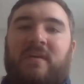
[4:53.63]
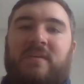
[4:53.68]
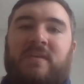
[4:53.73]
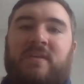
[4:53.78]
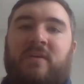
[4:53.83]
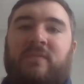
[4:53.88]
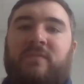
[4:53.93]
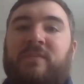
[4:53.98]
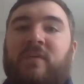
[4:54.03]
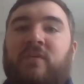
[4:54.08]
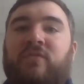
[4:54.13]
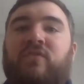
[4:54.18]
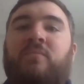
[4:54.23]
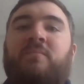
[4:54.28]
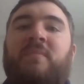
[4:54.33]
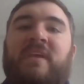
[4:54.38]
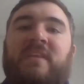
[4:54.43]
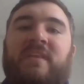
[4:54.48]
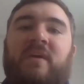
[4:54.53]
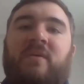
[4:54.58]
you know,
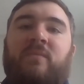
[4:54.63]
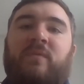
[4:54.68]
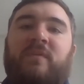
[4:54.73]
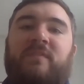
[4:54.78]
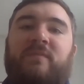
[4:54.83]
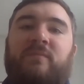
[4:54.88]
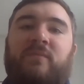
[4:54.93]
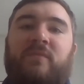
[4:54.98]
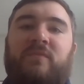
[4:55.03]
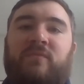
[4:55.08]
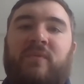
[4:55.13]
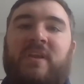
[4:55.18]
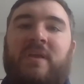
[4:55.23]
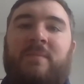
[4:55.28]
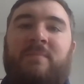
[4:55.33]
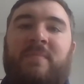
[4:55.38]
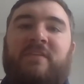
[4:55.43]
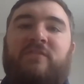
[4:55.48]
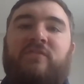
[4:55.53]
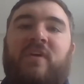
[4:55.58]
social media was really
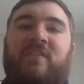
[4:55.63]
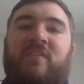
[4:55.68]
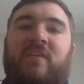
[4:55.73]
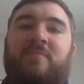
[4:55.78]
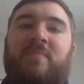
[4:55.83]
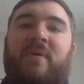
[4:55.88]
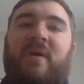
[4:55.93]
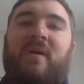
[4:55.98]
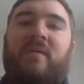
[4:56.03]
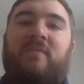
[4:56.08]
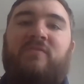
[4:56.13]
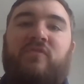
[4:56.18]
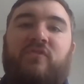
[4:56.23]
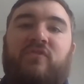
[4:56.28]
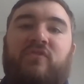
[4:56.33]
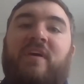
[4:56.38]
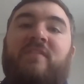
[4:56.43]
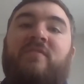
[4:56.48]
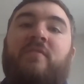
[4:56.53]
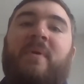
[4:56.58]
a big driver
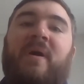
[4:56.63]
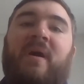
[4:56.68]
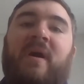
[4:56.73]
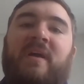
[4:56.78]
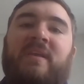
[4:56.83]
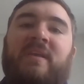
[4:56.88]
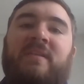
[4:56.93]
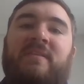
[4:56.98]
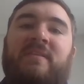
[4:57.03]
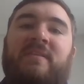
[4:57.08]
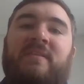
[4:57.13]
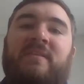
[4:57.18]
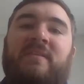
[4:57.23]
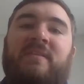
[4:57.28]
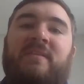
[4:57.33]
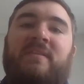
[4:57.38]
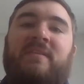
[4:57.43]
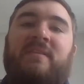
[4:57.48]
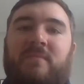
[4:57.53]
behind that.